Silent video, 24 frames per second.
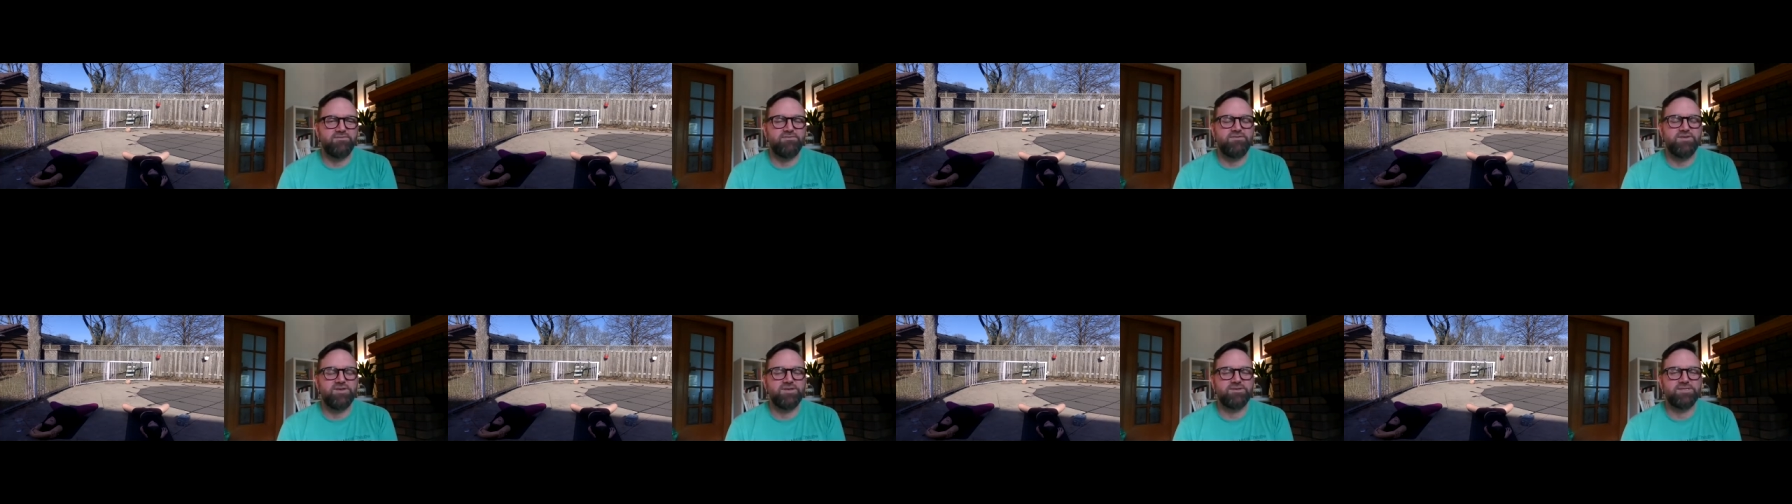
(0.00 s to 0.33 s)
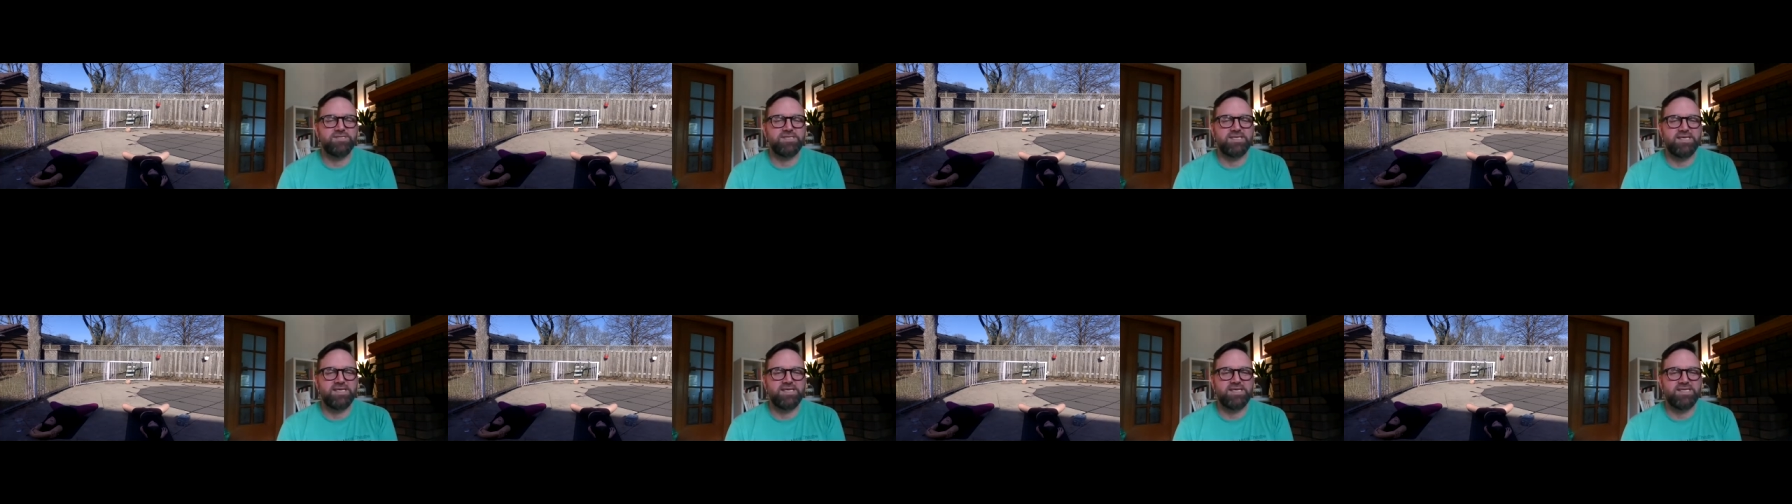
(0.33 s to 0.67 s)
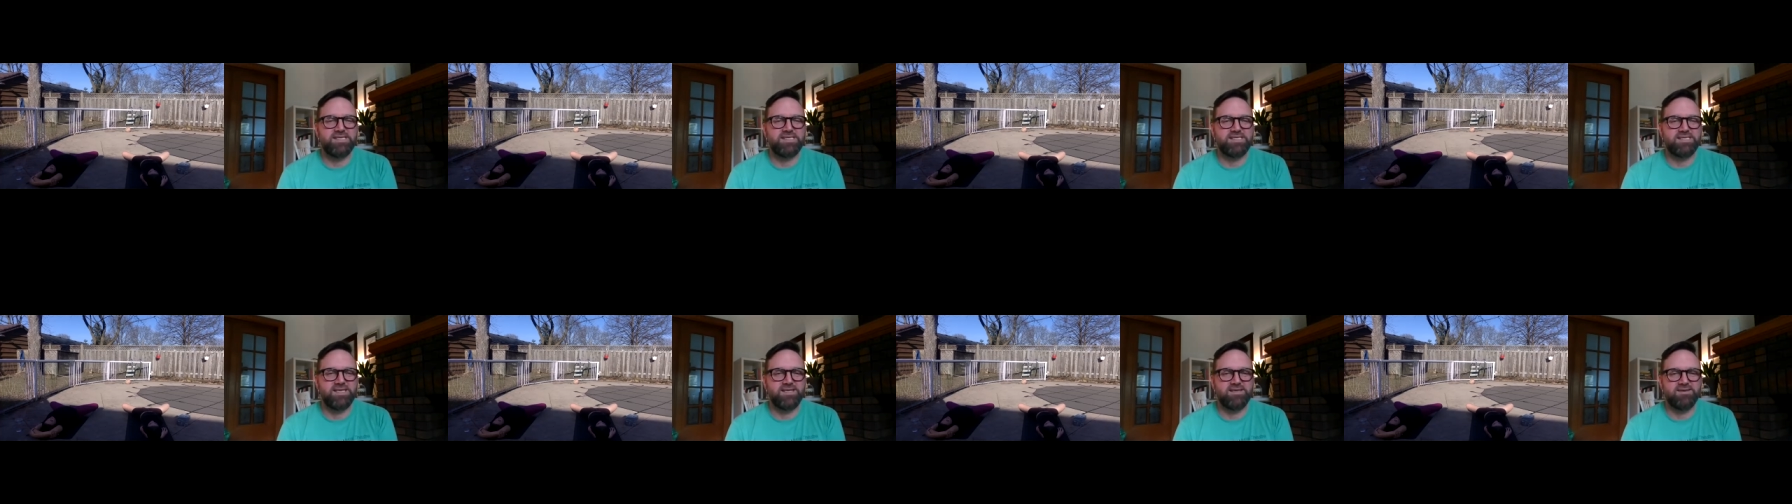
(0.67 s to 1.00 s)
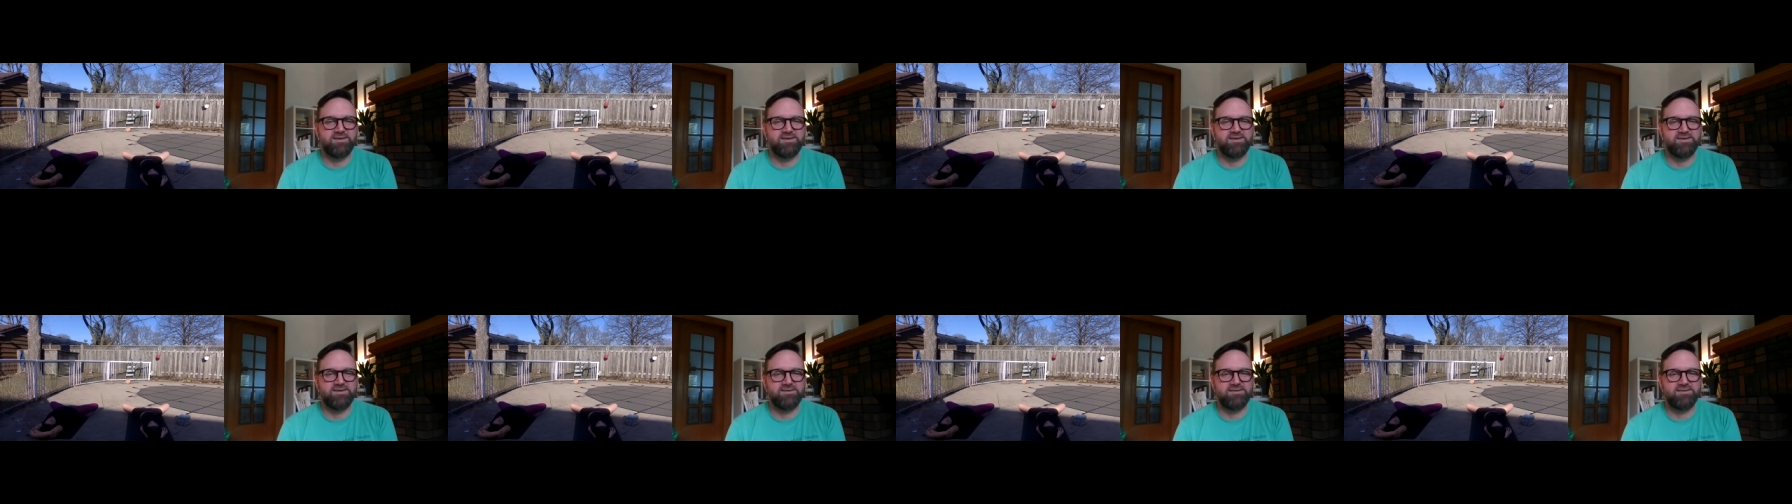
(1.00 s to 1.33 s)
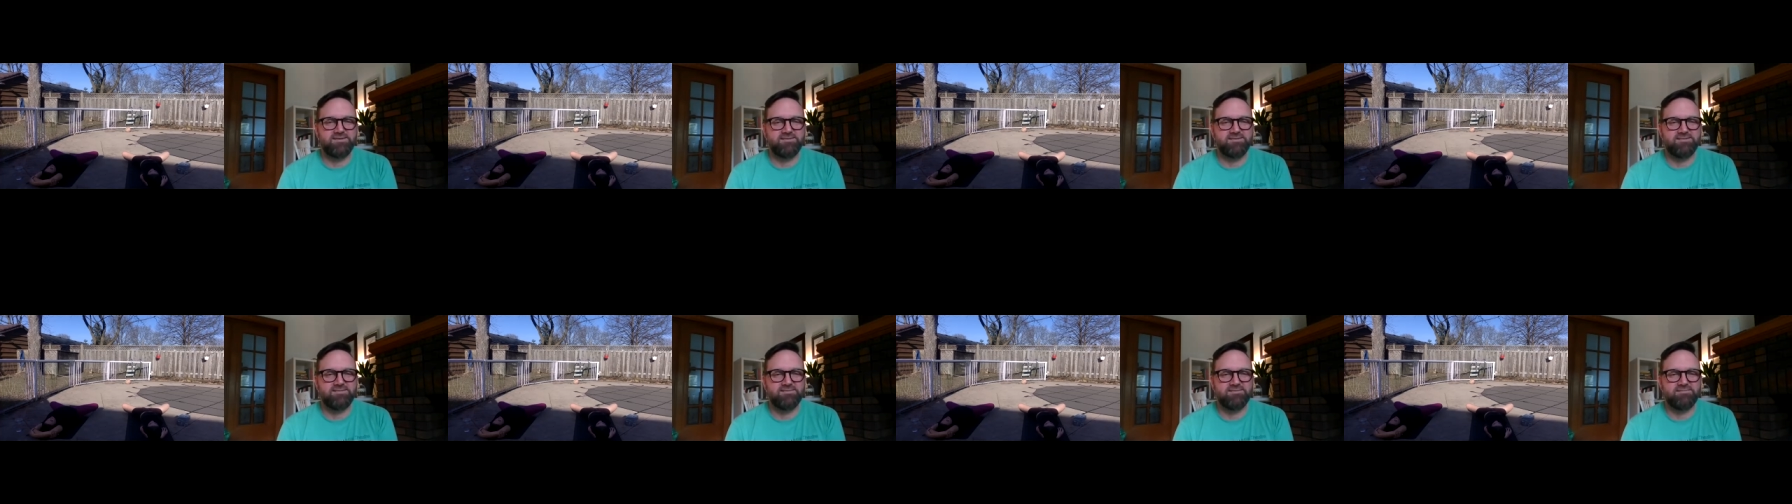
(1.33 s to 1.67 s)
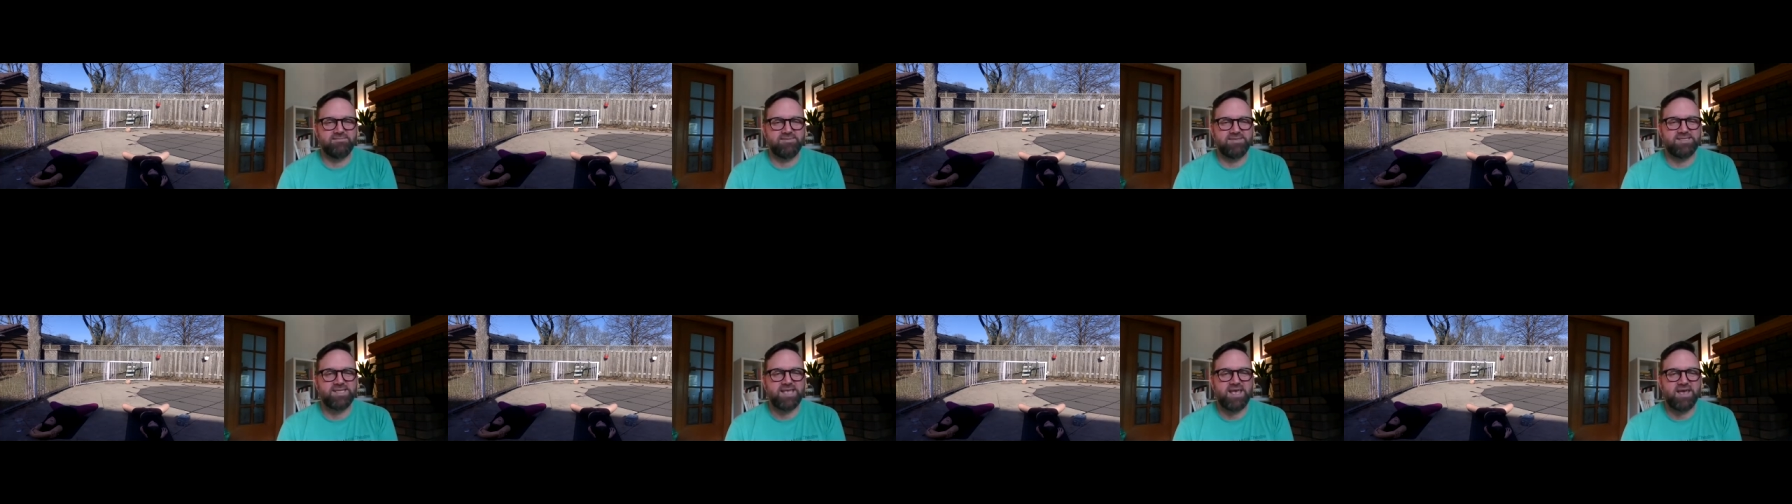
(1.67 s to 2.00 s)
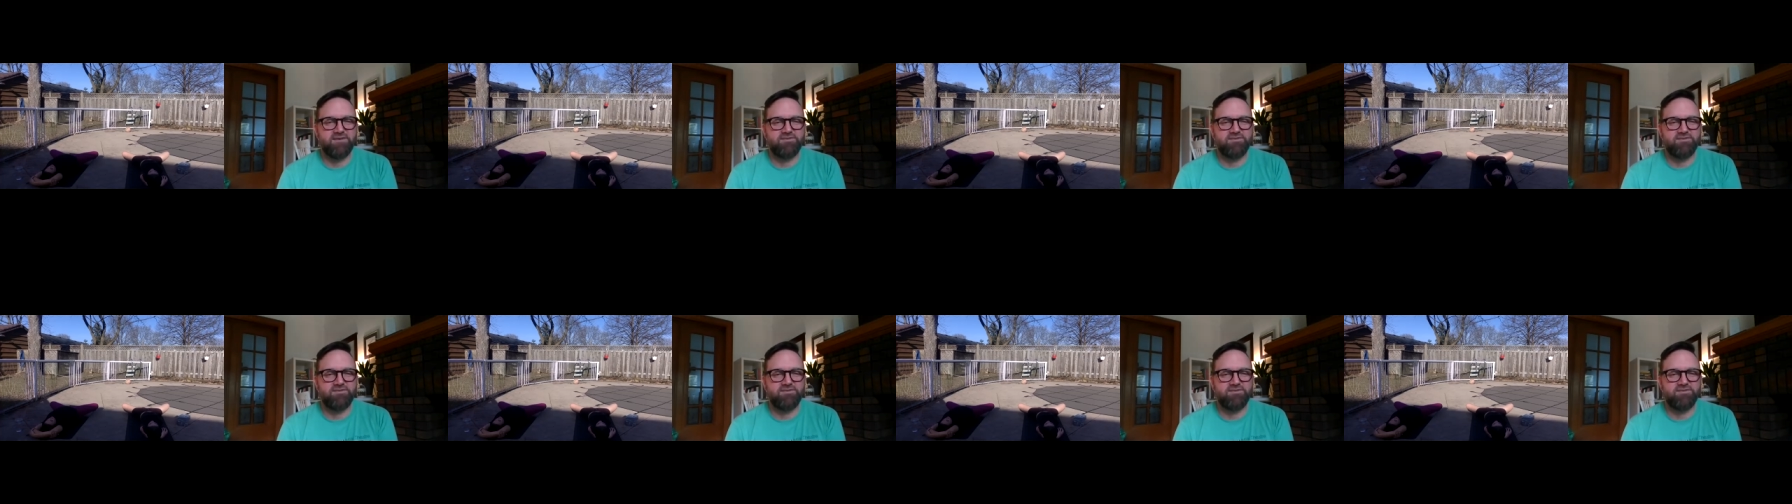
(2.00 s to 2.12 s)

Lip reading: feels easy. It's